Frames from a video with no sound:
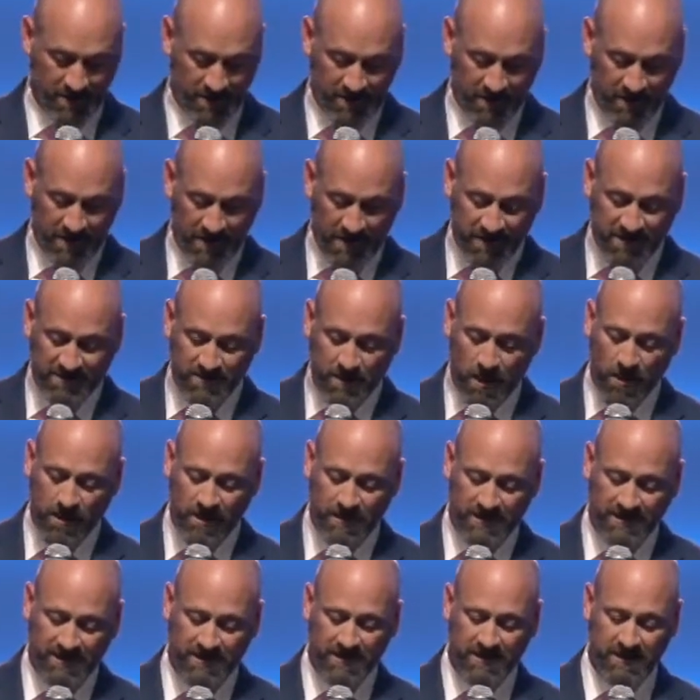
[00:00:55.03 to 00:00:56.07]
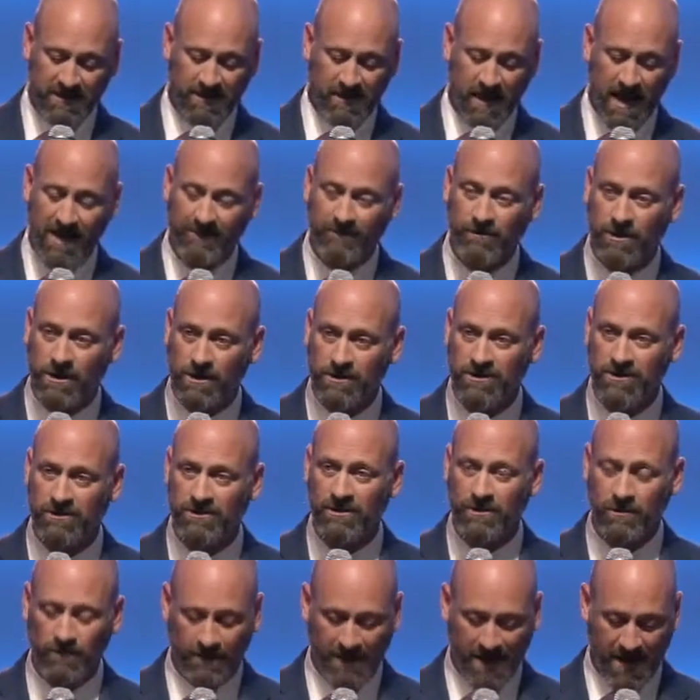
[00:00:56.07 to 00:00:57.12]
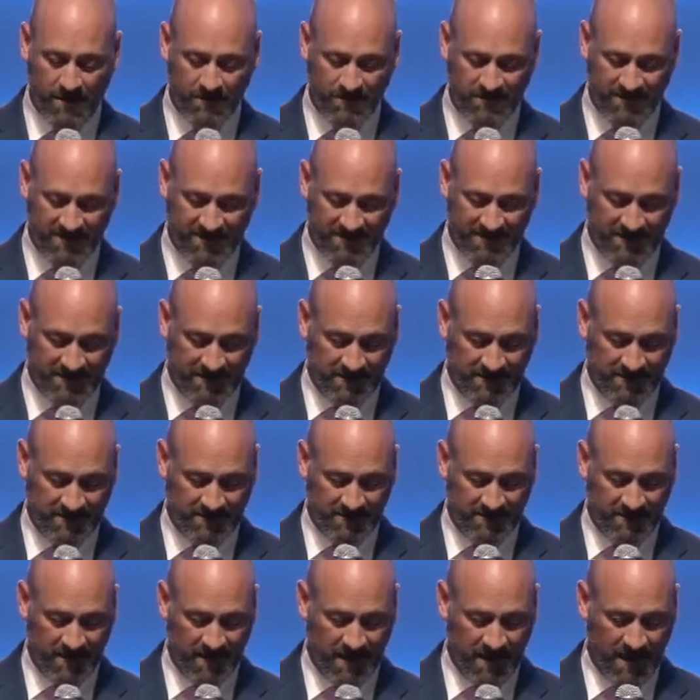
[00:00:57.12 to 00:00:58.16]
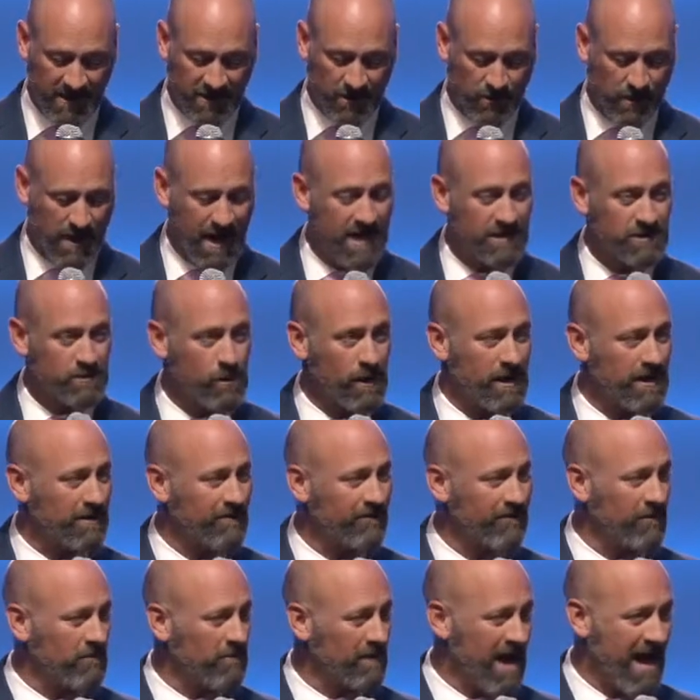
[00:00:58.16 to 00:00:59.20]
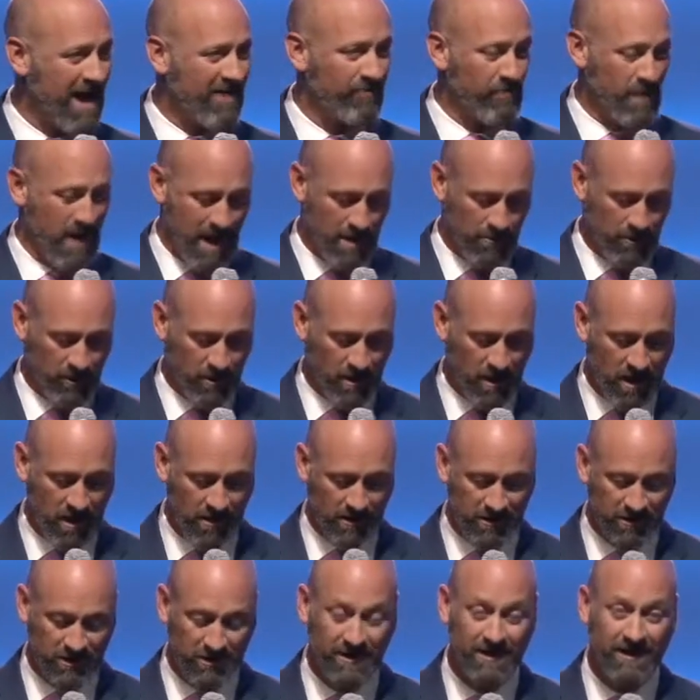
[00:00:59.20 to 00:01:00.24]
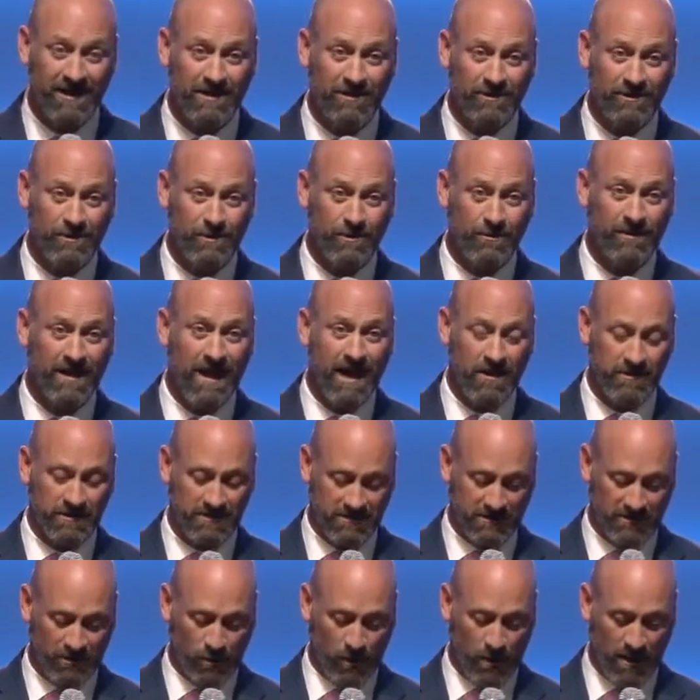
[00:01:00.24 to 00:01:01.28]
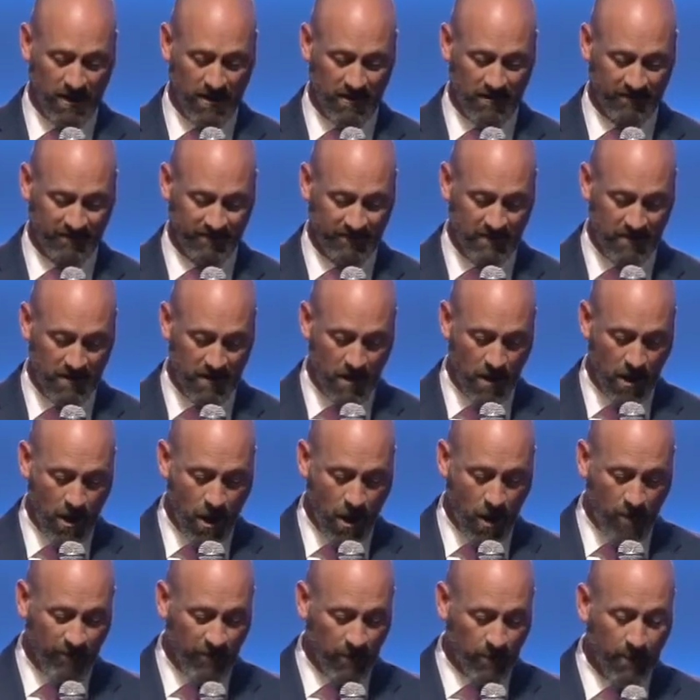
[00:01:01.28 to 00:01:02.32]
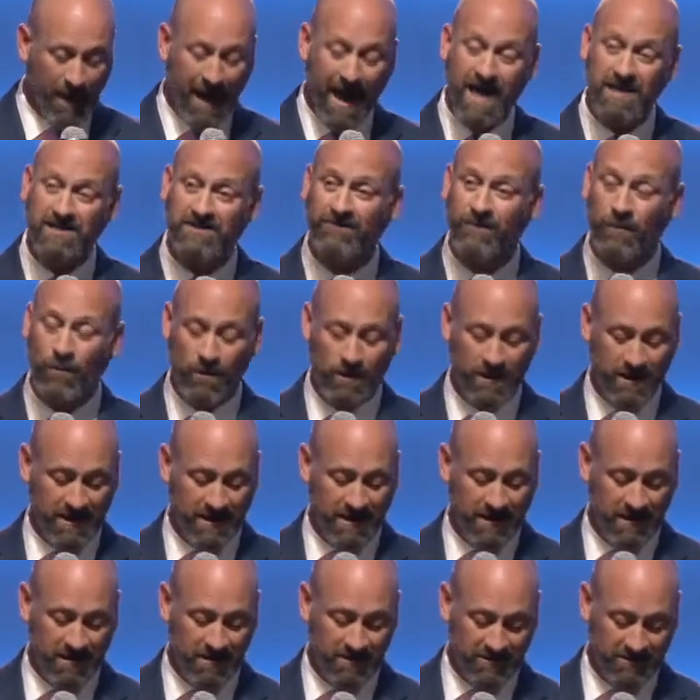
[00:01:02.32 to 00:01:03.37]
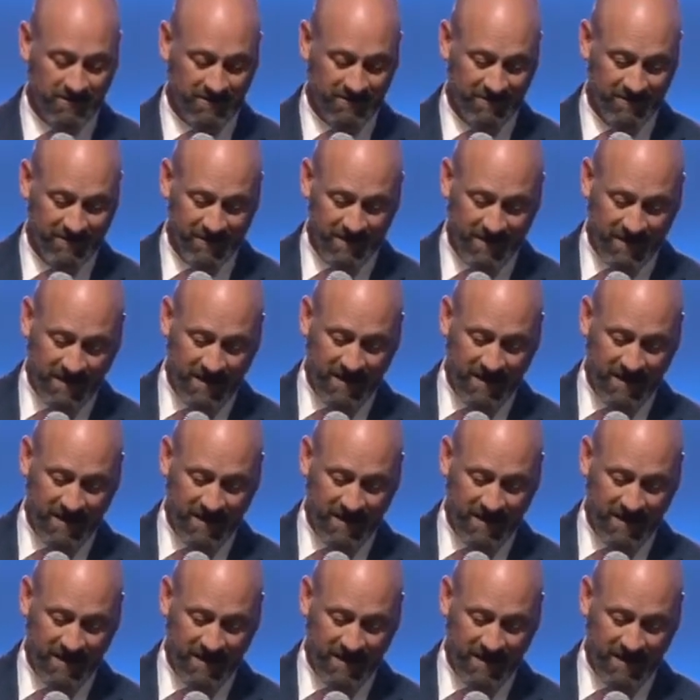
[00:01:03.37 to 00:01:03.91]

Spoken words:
He started attending Life Church in 2006 and graduated from Life Bible College in 2012. Over the past 4 years, he